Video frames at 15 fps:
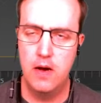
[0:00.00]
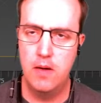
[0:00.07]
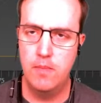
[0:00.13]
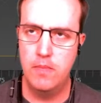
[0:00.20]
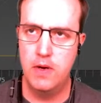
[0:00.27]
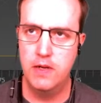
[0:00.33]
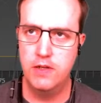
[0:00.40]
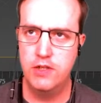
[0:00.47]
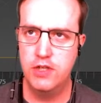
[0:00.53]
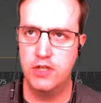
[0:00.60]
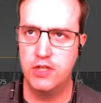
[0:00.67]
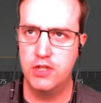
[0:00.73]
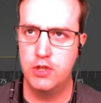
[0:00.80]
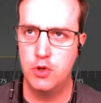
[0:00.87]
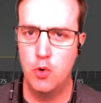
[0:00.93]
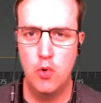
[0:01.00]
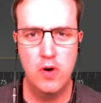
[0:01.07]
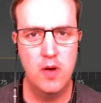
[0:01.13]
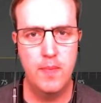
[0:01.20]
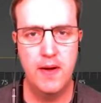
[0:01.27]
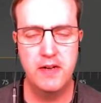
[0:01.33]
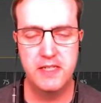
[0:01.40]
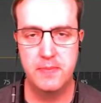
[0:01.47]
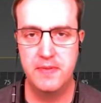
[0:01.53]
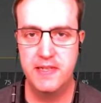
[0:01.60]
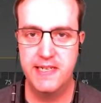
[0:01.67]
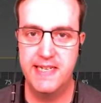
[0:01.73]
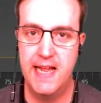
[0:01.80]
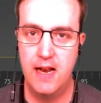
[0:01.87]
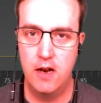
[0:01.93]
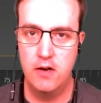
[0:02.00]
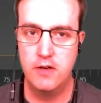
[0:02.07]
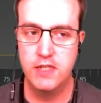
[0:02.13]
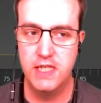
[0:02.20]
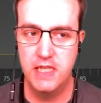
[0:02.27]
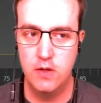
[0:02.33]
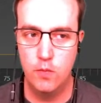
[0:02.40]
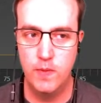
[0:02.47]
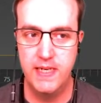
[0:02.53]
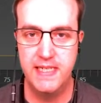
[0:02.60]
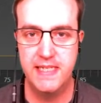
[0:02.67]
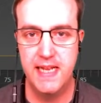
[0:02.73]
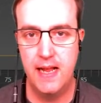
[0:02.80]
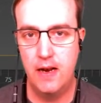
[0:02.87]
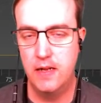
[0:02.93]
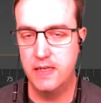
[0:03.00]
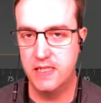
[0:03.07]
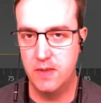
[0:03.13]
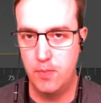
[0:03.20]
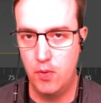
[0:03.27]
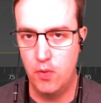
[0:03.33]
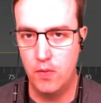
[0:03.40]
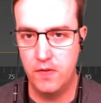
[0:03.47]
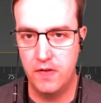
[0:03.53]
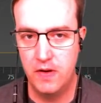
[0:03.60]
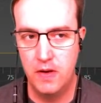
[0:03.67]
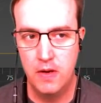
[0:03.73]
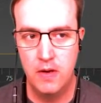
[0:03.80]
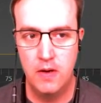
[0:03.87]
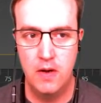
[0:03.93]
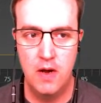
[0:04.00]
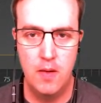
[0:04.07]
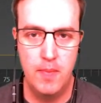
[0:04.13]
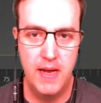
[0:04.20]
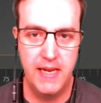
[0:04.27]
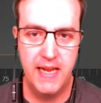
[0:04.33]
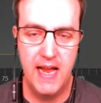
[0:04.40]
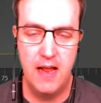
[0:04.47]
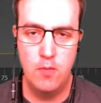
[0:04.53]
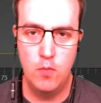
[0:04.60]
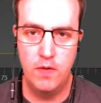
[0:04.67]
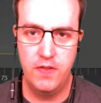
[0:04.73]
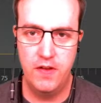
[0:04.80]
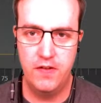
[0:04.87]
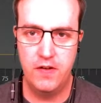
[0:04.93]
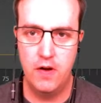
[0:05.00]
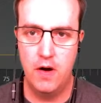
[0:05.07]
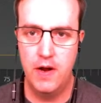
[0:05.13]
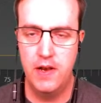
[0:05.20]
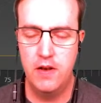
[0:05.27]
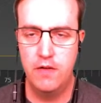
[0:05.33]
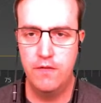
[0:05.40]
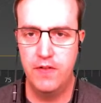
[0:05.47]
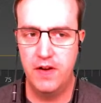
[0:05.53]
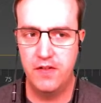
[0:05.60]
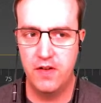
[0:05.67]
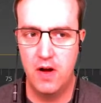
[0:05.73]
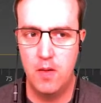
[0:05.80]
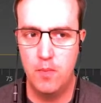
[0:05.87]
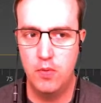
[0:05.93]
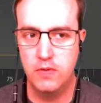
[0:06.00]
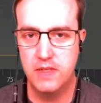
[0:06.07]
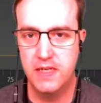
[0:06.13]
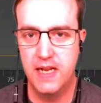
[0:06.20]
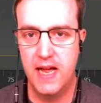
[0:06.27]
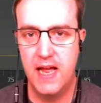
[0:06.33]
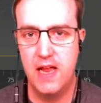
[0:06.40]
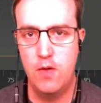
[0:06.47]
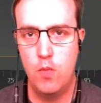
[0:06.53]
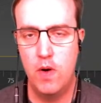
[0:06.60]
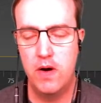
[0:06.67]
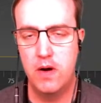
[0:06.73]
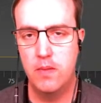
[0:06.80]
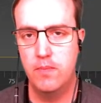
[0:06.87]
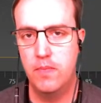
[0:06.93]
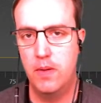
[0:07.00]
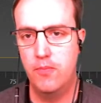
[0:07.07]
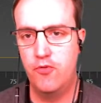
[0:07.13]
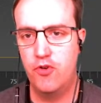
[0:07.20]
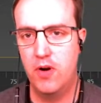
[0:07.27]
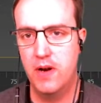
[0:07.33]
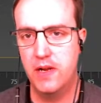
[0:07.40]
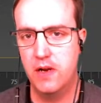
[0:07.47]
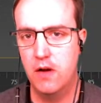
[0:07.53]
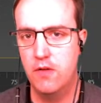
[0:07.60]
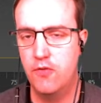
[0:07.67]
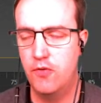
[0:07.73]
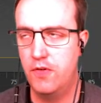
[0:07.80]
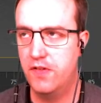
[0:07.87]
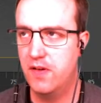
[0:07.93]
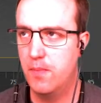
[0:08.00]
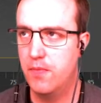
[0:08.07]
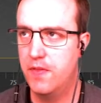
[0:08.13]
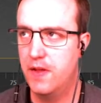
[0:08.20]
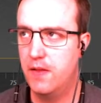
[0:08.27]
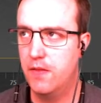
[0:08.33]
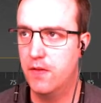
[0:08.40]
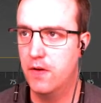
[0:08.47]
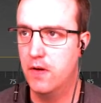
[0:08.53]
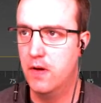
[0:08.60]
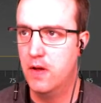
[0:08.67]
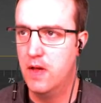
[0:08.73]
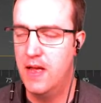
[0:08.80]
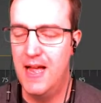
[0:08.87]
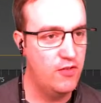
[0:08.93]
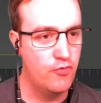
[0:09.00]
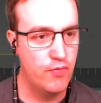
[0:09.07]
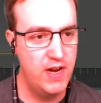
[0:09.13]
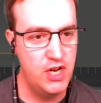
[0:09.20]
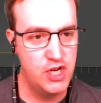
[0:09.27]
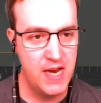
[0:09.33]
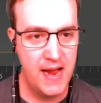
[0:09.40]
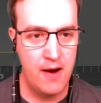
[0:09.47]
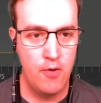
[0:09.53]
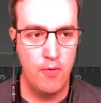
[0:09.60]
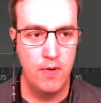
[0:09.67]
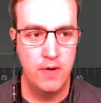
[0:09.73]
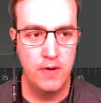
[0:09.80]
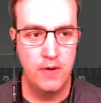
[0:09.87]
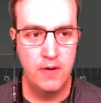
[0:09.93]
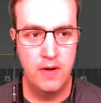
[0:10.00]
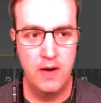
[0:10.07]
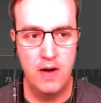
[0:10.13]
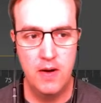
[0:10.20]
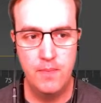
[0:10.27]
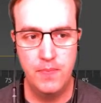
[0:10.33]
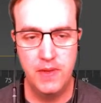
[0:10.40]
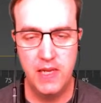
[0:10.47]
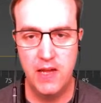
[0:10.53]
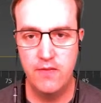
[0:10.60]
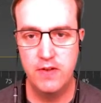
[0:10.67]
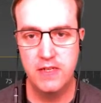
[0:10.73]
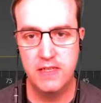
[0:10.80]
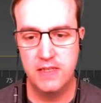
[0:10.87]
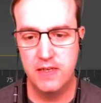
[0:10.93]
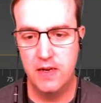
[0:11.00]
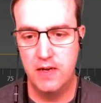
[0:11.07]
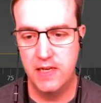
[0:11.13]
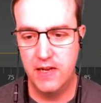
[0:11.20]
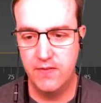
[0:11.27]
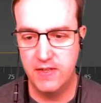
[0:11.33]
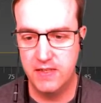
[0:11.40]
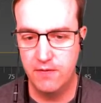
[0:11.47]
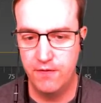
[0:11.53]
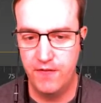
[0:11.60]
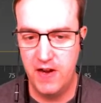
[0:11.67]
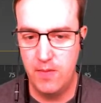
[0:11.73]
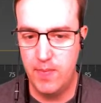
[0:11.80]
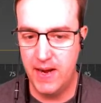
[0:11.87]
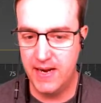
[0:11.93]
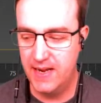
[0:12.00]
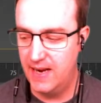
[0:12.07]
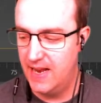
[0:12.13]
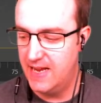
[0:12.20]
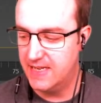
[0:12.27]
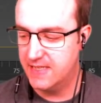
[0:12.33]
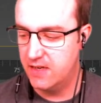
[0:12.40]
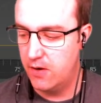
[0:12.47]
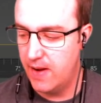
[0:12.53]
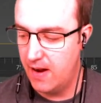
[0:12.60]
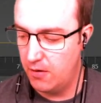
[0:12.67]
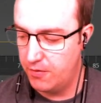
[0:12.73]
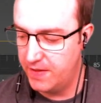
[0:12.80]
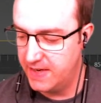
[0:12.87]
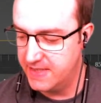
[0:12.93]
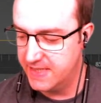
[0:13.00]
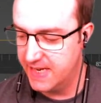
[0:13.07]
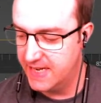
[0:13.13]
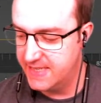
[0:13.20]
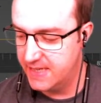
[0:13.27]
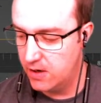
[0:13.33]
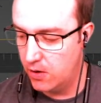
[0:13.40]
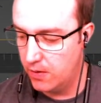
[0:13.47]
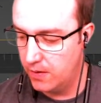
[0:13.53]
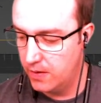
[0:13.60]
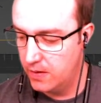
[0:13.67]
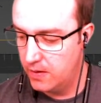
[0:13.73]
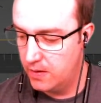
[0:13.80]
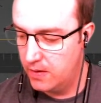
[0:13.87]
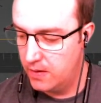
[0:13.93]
and just talk about some of the technology that we sell and support. Again, with this kind of example today, where I'm that into context, but by all means, reach out, give us some feedback, and let us know how things are getting on